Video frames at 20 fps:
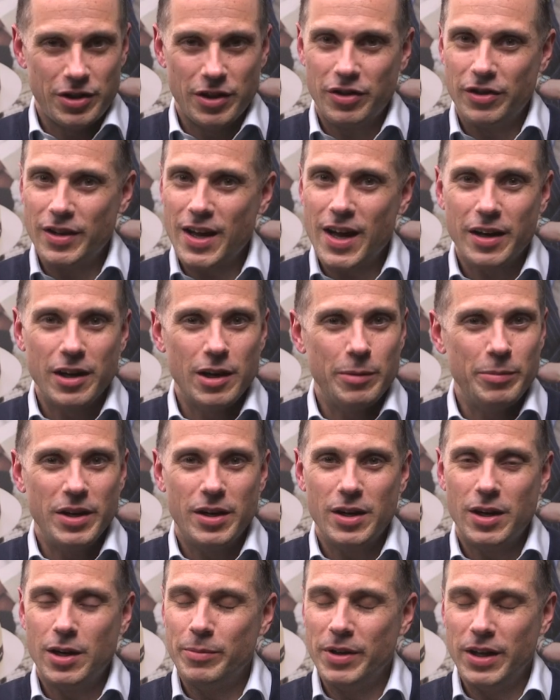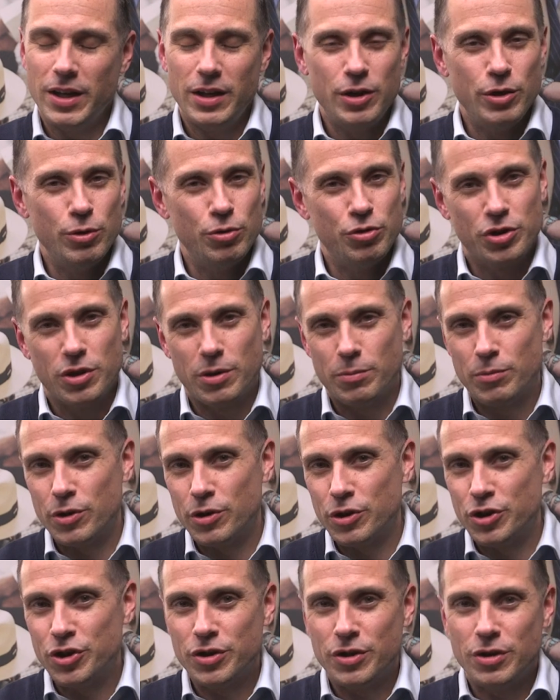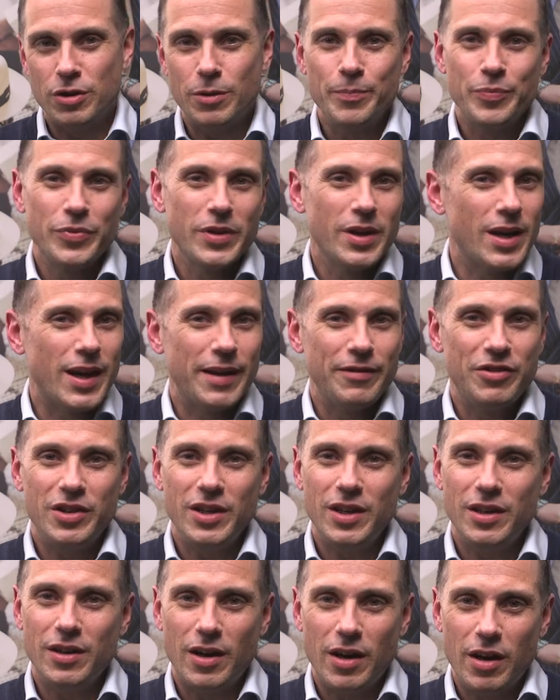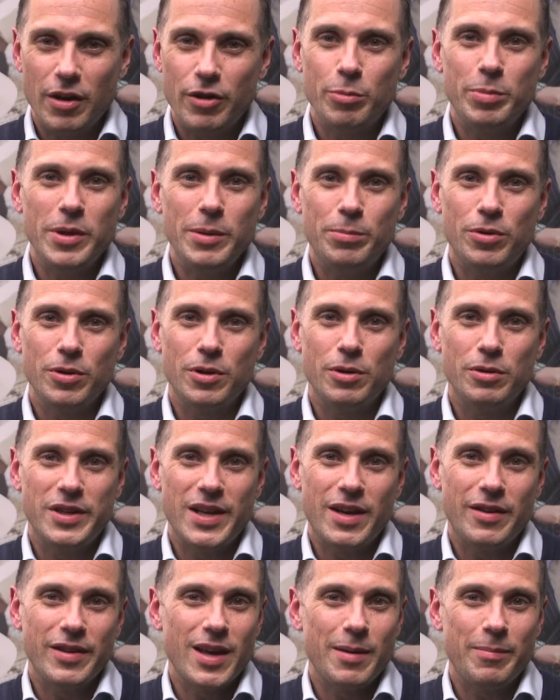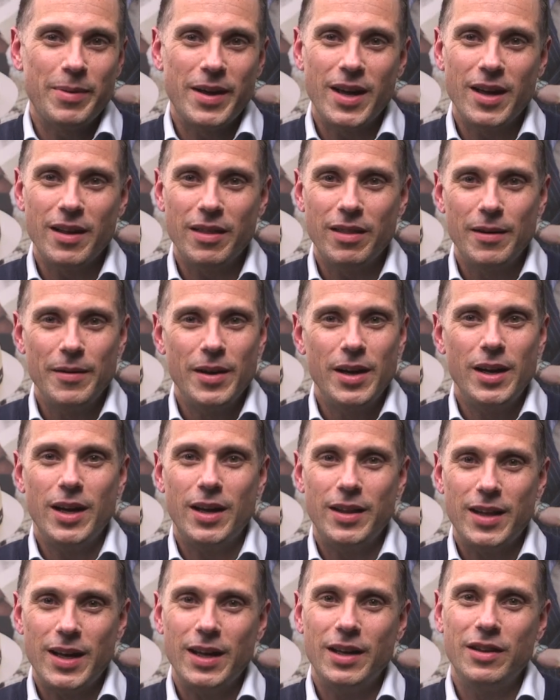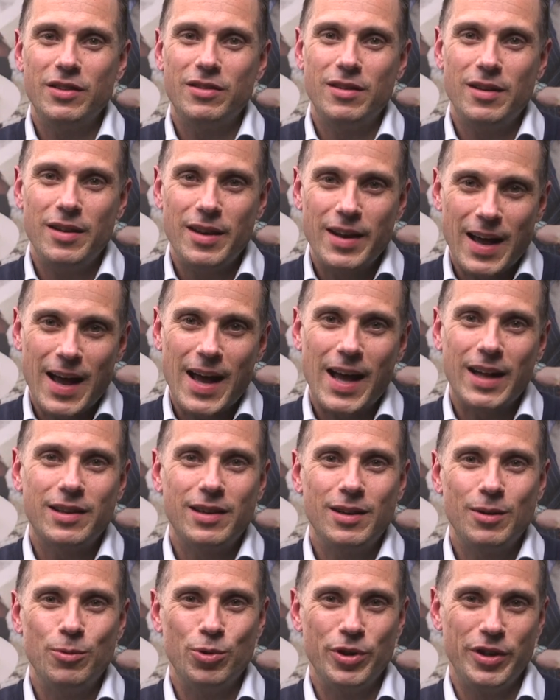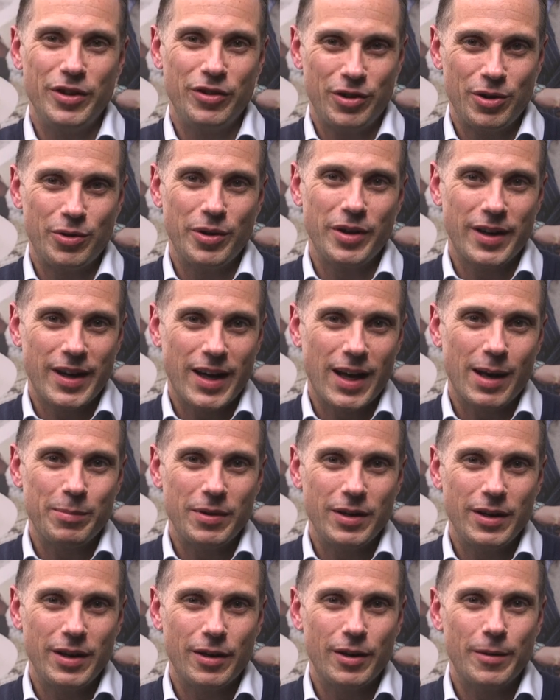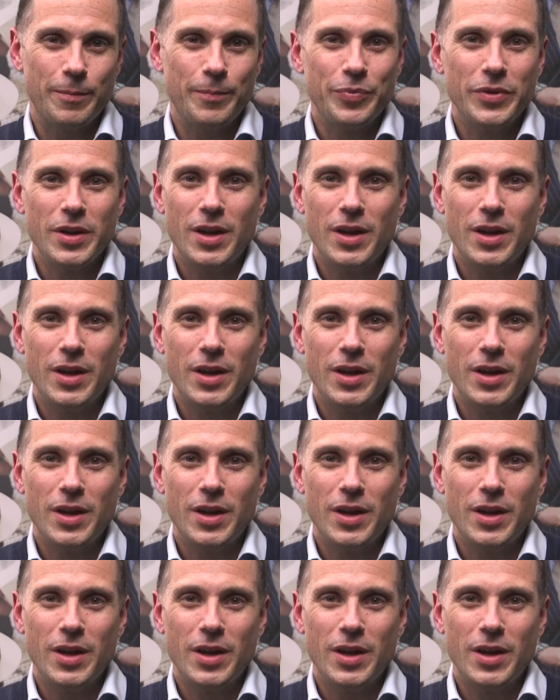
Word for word: It's not gonna become a huge commercial. I've seen other people go down that path, and that is not what is going to happen here.